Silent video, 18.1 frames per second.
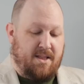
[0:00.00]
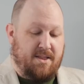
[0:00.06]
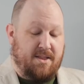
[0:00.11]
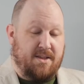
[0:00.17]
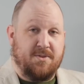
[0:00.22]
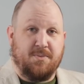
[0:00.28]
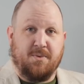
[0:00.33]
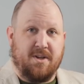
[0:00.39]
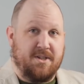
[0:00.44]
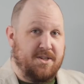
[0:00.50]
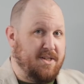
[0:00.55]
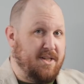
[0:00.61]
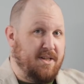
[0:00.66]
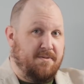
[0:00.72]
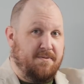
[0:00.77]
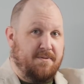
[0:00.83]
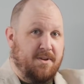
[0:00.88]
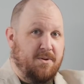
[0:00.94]
This watch
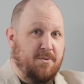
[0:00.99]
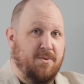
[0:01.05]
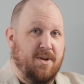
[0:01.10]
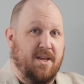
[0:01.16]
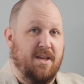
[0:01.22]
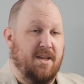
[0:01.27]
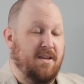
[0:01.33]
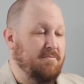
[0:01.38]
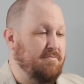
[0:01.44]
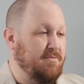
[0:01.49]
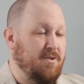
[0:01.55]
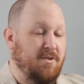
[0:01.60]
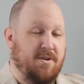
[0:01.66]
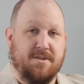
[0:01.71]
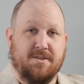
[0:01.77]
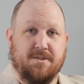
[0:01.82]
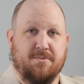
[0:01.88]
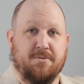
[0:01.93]
10 feet away,
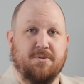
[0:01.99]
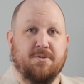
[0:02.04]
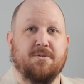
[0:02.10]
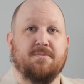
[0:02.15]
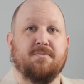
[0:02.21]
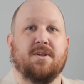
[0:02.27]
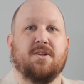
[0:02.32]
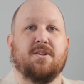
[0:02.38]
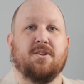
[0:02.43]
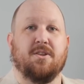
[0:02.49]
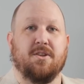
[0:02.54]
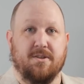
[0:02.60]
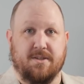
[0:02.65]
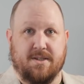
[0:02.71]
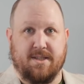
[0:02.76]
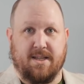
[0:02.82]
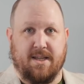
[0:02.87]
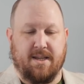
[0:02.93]
across the room,
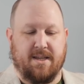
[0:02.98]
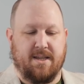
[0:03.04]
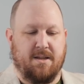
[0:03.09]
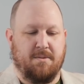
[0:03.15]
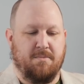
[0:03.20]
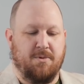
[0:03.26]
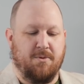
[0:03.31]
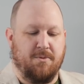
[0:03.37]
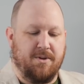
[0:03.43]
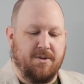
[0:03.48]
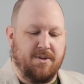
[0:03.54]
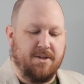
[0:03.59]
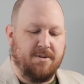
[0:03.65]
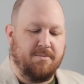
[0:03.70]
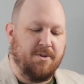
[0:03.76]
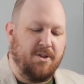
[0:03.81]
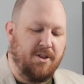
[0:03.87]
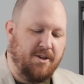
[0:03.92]
looks like it. But when you
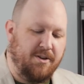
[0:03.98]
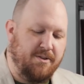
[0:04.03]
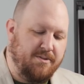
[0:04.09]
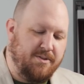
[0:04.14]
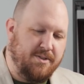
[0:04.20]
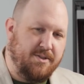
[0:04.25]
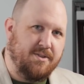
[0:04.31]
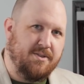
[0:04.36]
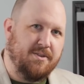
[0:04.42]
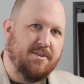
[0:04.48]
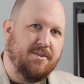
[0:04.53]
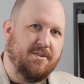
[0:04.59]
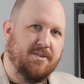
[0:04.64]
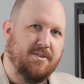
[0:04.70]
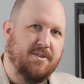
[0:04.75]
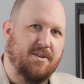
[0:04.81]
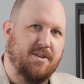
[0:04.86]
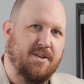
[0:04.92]
get up close,
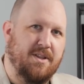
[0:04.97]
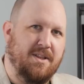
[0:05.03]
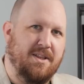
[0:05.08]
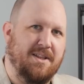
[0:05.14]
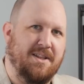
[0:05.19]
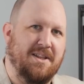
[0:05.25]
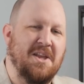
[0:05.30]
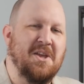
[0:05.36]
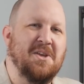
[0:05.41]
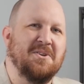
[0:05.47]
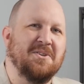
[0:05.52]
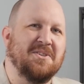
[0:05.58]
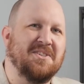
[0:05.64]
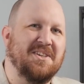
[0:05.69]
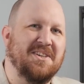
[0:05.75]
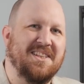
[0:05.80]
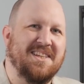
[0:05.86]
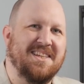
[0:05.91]
you'll
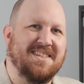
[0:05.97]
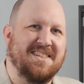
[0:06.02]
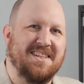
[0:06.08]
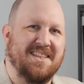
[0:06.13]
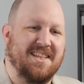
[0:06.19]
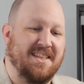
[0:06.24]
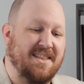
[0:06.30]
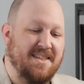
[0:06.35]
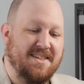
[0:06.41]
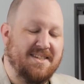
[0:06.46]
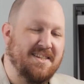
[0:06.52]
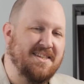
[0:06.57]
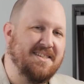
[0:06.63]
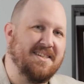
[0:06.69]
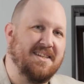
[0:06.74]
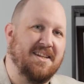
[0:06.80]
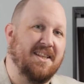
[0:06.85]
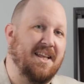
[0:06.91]
suddenly see that this
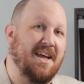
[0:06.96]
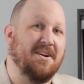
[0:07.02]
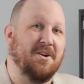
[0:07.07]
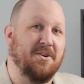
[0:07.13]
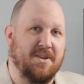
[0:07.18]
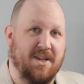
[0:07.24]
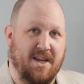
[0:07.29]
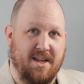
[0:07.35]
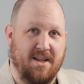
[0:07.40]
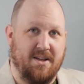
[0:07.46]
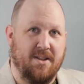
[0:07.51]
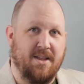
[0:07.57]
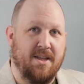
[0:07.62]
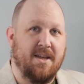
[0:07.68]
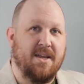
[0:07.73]
isn't a lacquer dial.